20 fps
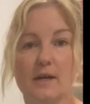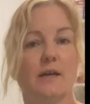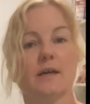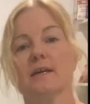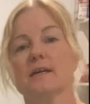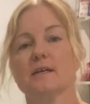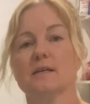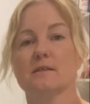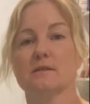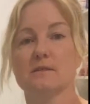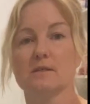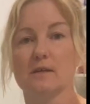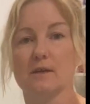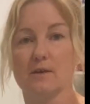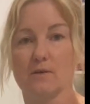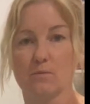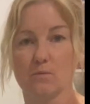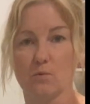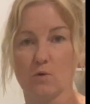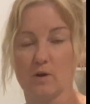is
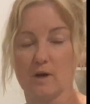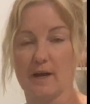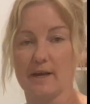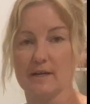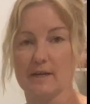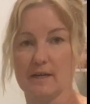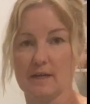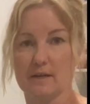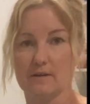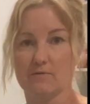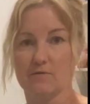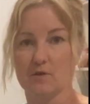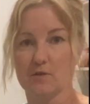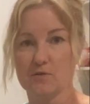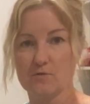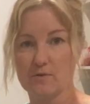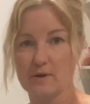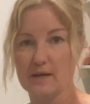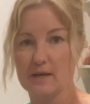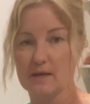what I need for
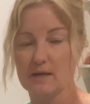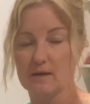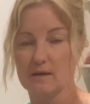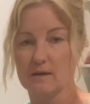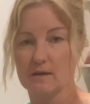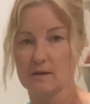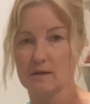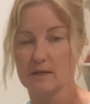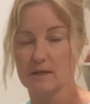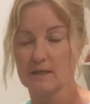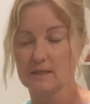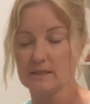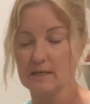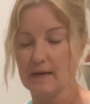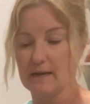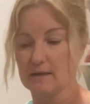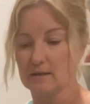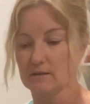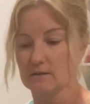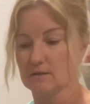3
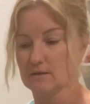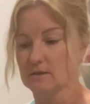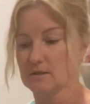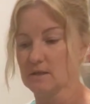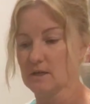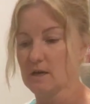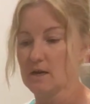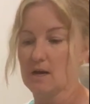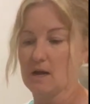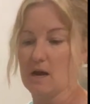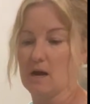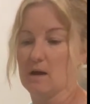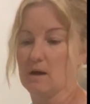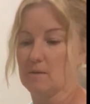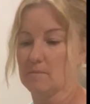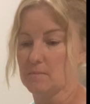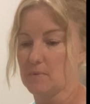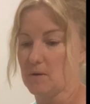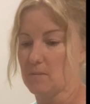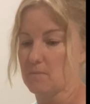containers,
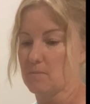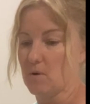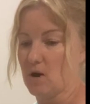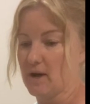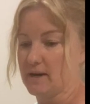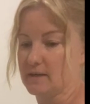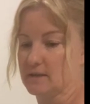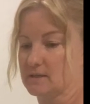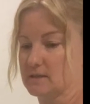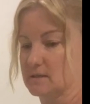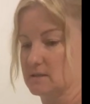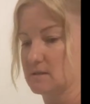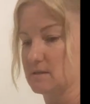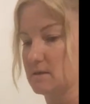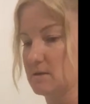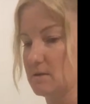minus,